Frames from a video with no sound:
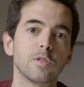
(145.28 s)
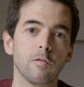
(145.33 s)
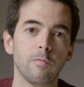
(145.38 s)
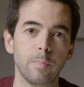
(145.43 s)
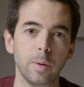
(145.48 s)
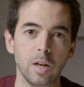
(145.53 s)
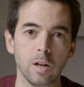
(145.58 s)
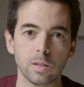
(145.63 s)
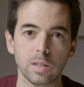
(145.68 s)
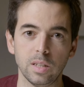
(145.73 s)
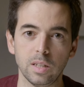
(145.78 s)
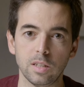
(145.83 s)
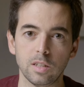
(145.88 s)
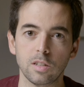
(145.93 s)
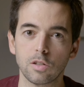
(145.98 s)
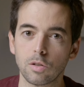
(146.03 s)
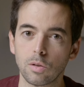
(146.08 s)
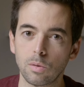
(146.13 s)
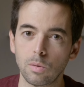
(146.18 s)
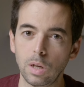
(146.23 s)
of Pilates.
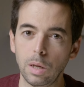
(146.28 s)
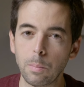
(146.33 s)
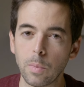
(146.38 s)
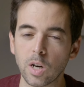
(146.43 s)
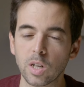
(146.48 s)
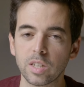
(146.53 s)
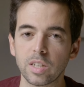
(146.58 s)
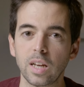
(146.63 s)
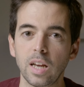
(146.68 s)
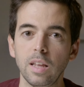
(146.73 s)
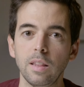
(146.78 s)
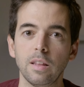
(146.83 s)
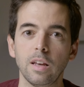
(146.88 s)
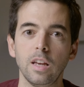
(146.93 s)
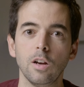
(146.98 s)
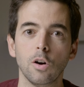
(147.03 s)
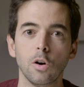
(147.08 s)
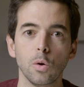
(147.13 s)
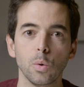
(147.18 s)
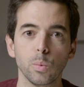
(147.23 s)
So in Marseille, they
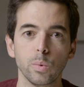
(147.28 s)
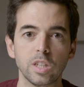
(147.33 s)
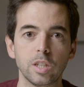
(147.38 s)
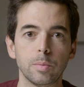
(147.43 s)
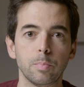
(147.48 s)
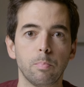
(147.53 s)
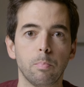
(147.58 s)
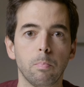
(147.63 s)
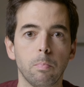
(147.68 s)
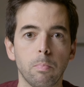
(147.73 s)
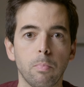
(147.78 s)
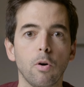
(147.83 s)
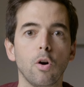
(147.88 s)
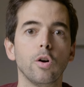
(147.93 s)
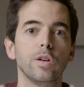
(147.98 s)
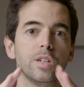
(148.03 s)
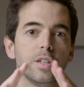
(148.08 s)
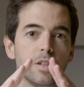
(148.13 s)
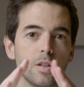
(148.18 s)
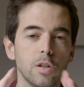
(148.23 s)
always
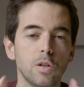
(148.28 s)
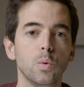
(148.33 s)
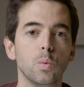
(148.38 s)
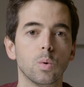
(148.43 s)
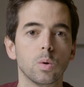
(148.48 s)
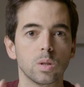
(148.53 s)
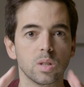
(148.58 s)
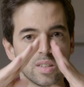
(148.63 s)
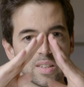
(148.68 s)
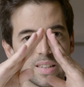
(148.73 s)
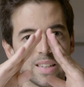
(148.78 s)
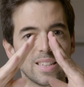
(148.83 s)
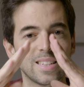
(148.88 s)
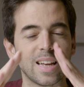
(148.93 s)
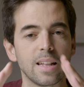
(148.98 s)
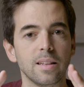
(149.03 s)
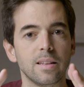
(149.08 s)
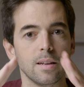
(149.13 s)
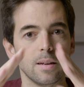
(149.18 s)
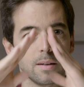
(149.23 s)
point towards the
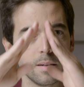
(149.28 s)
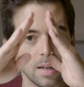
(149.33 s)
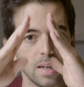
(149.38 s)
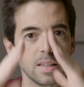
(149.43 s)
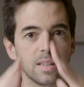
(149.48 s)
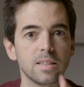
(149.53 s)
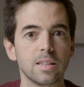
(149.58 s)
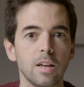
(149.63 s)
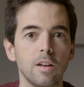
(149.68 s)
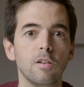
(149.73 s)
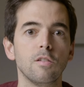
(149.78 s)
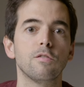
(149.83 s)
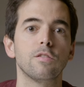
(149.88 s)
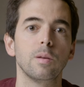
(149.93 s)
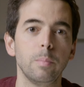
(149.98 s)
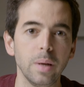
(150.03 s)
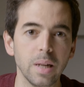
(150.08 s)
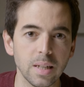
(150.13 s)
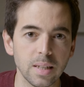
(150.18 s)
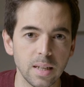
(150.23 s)
center, let's say, of the
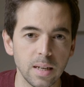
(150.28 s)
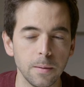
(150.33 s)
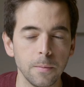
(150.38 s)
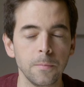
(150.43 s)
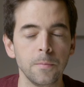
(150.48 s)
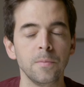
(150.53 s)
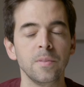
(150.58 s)
building.